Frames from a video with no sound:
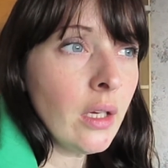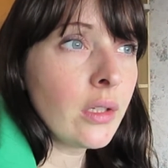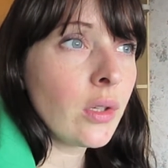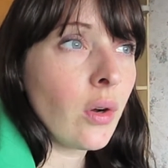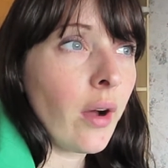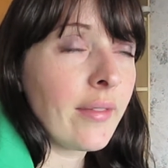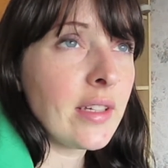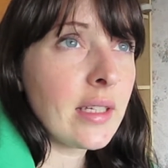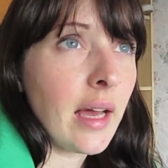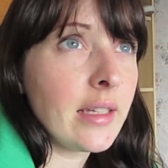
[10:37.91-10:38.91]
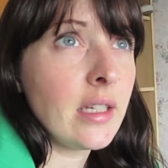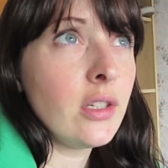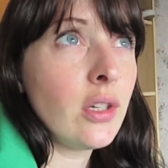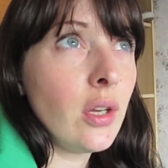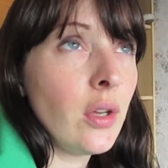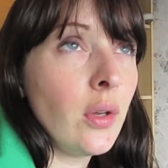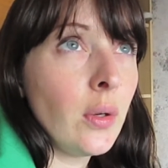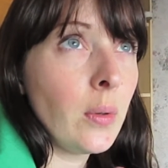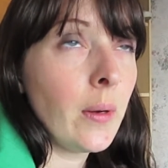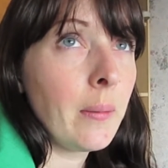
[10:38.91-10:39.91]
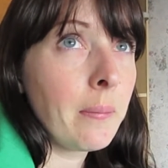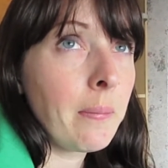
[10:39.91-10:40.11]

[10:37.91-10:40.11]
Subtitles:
So I've decided to